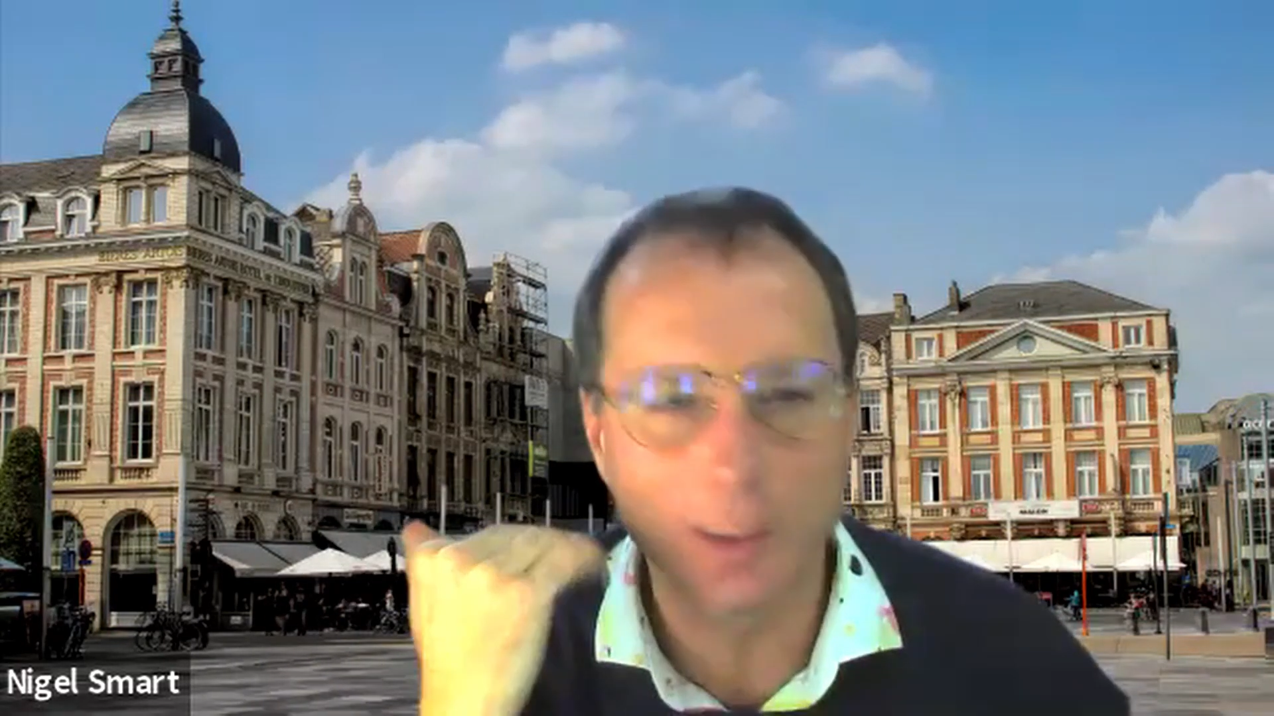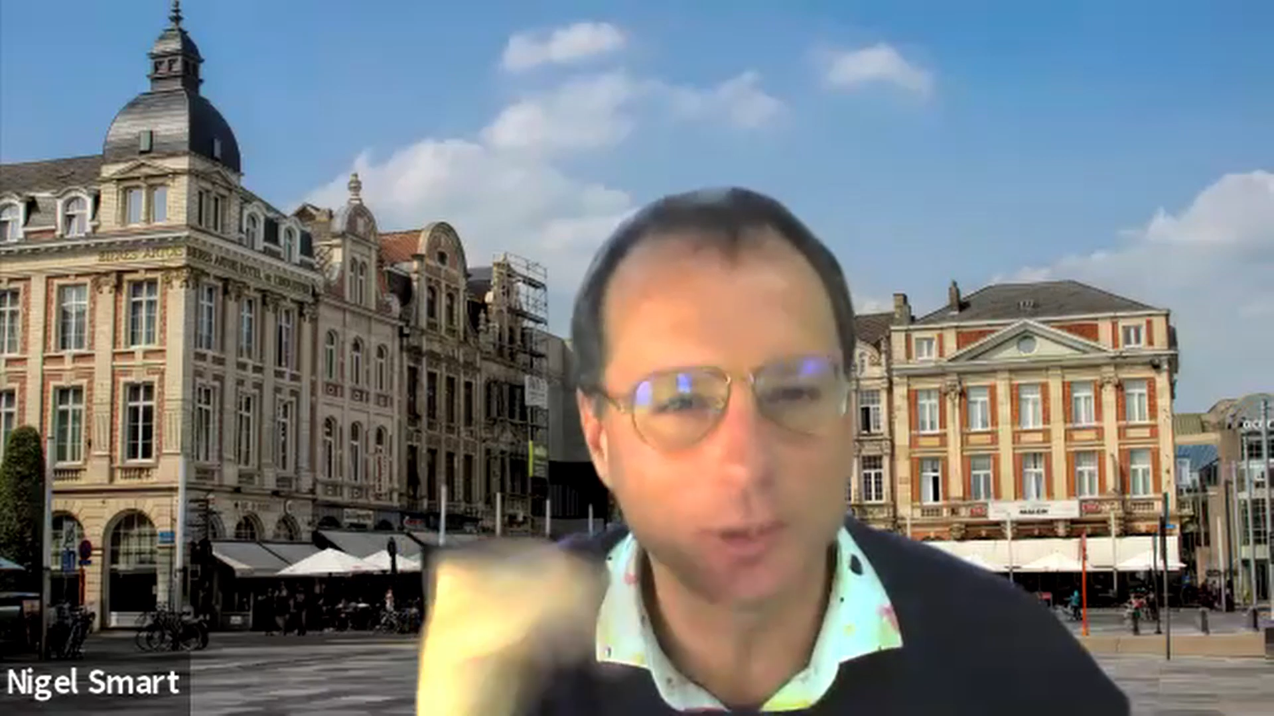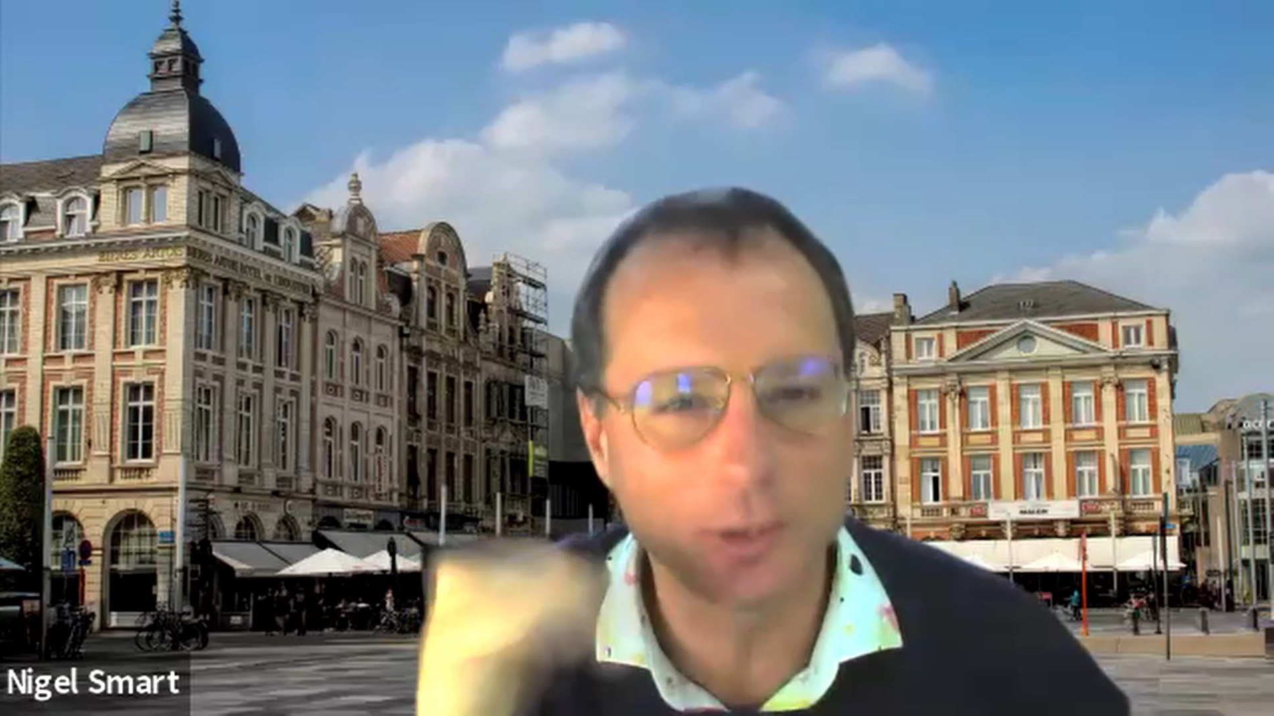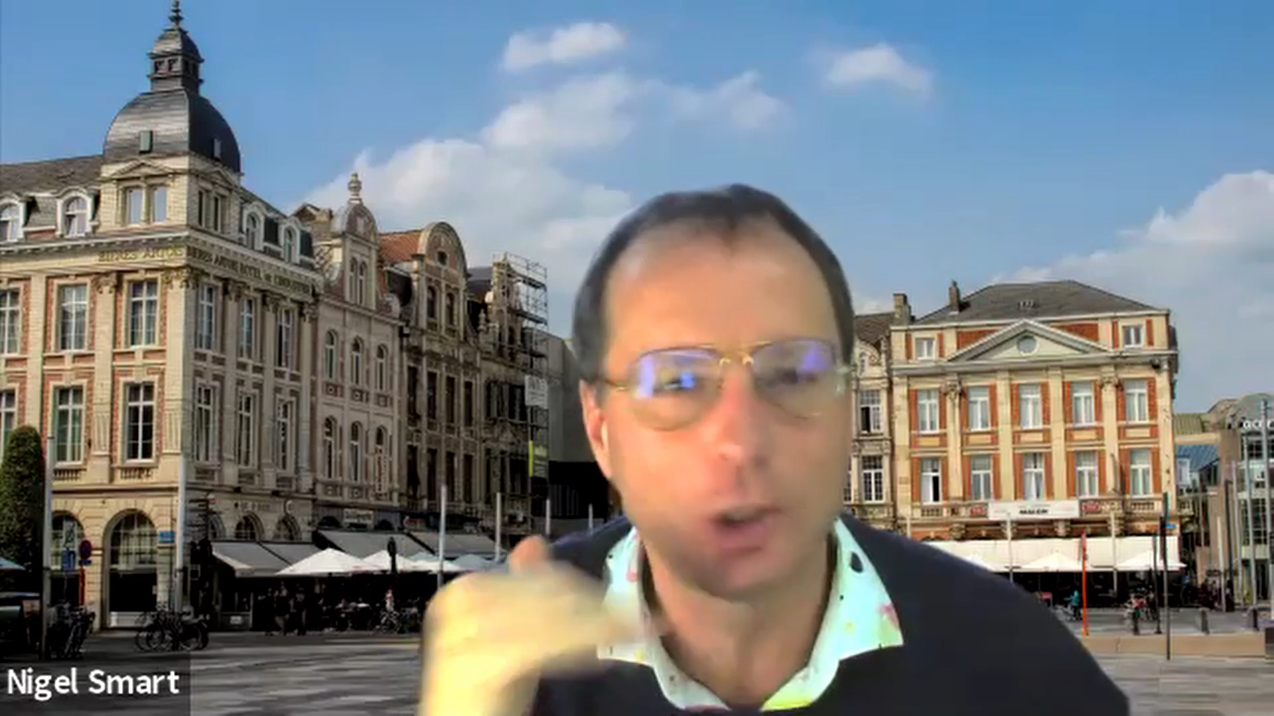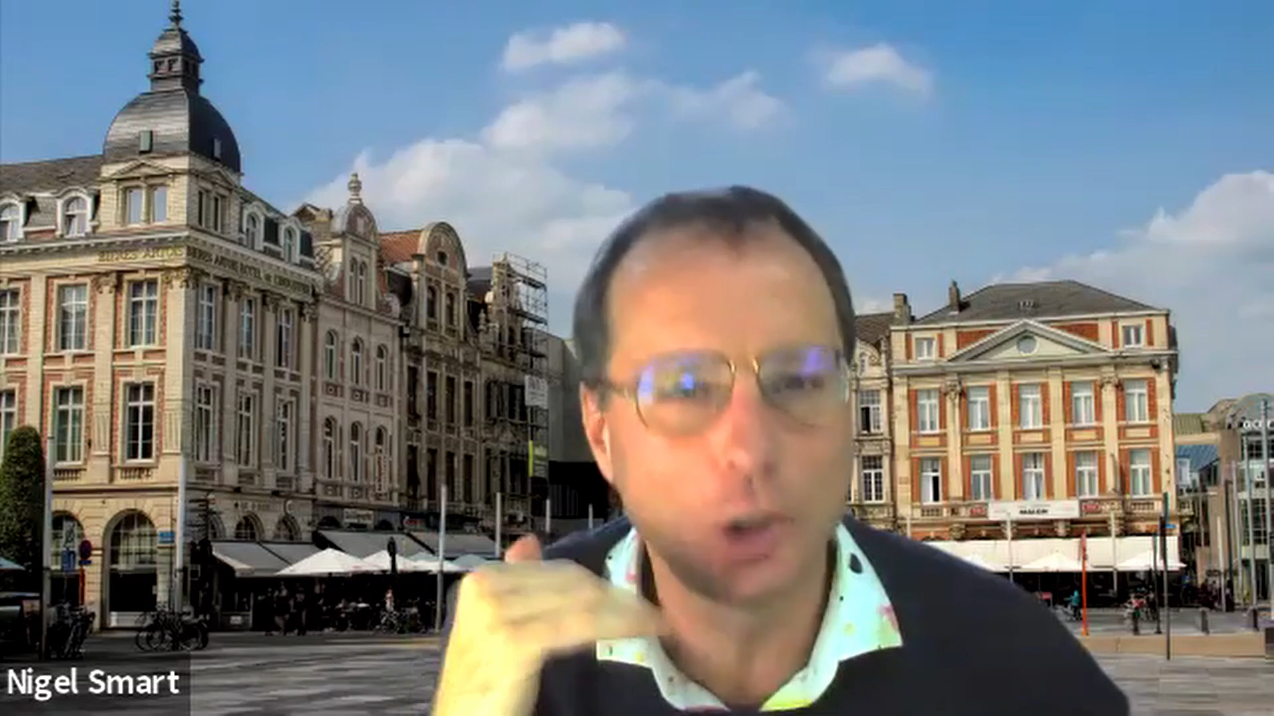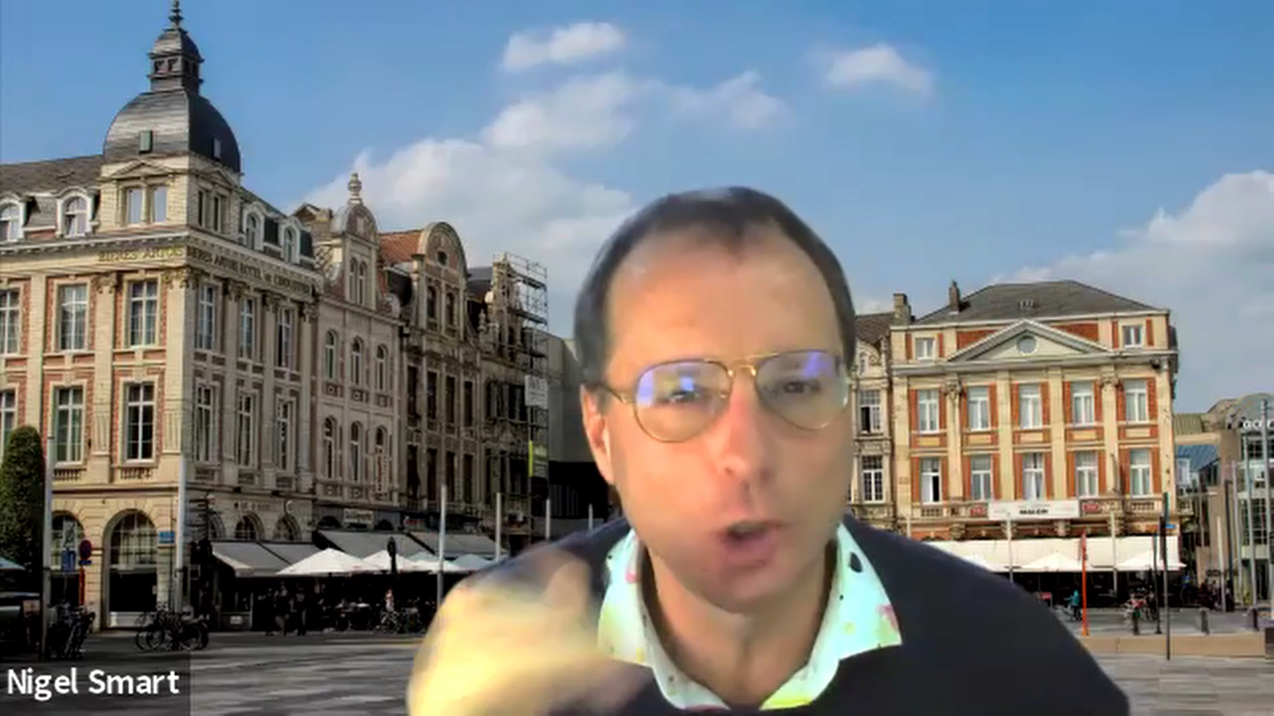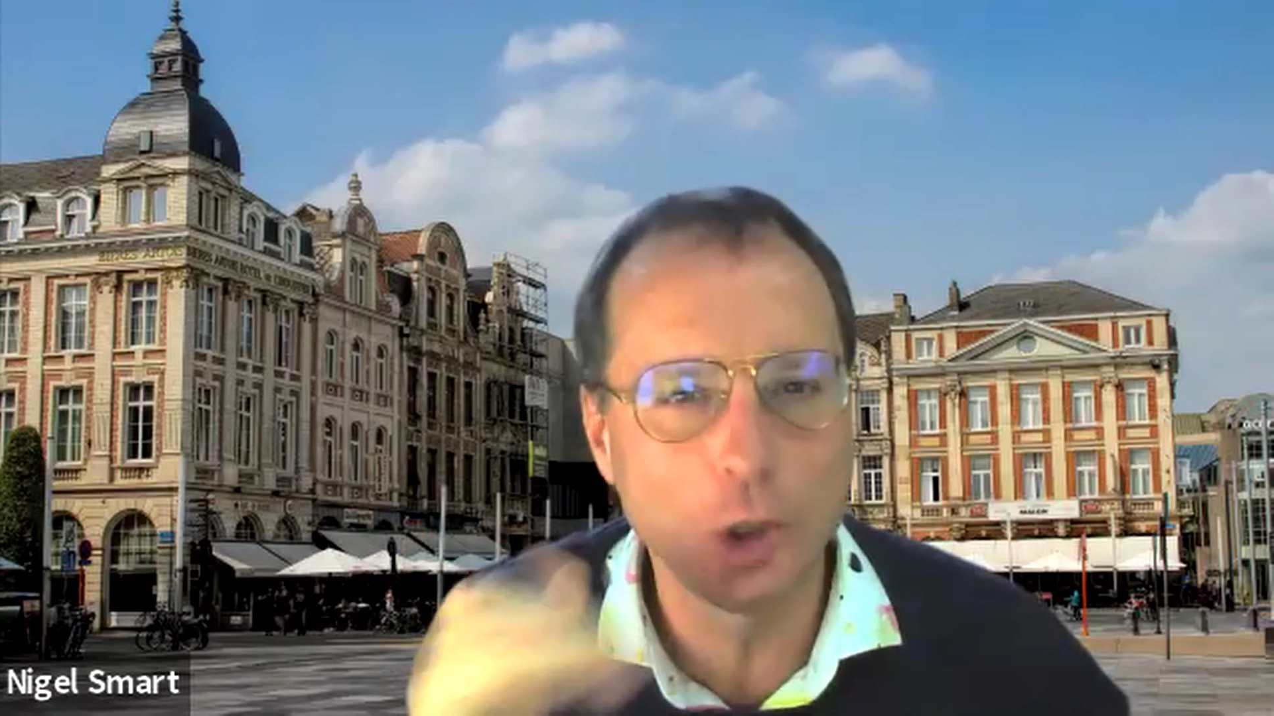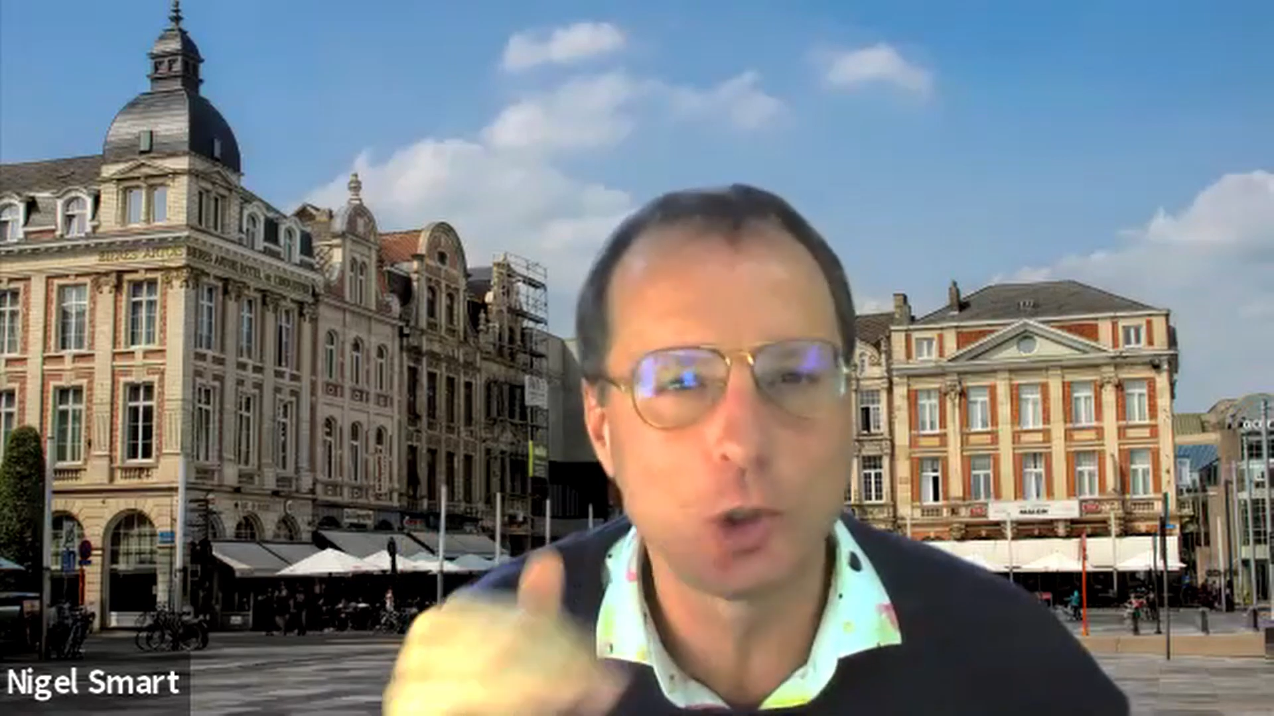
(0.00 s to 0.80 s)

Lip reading: huge